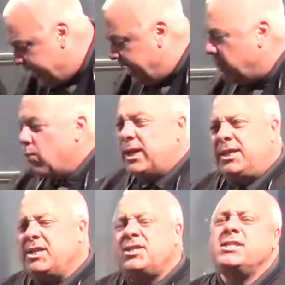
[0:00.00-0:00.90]
here. What
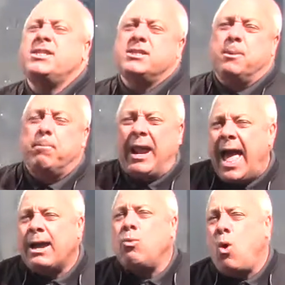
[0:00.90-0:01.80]
this is a
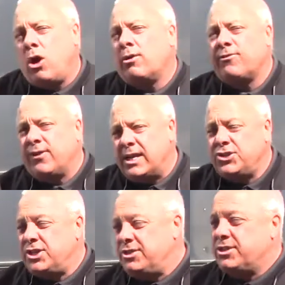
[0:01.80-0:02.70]
black water flush
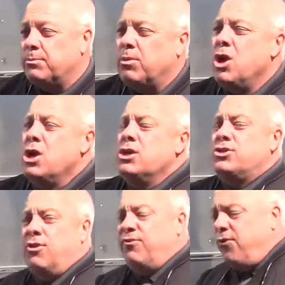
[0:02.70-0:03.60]
system.
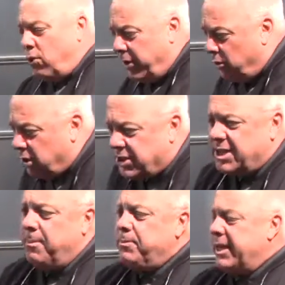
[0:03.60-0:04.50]
So for your
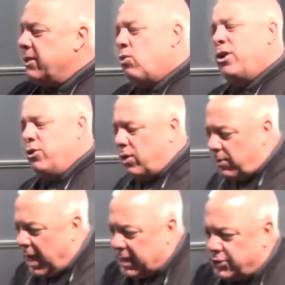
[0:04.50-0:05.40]
septic or
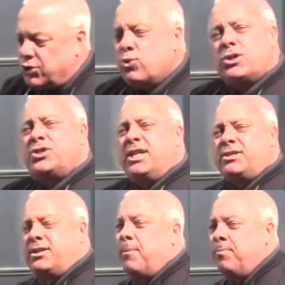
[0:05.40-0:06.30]
your sewer
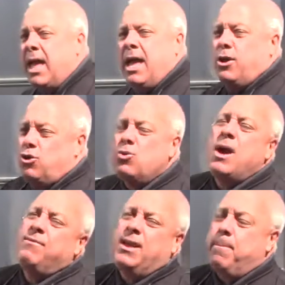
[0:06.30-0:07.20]
system, you have the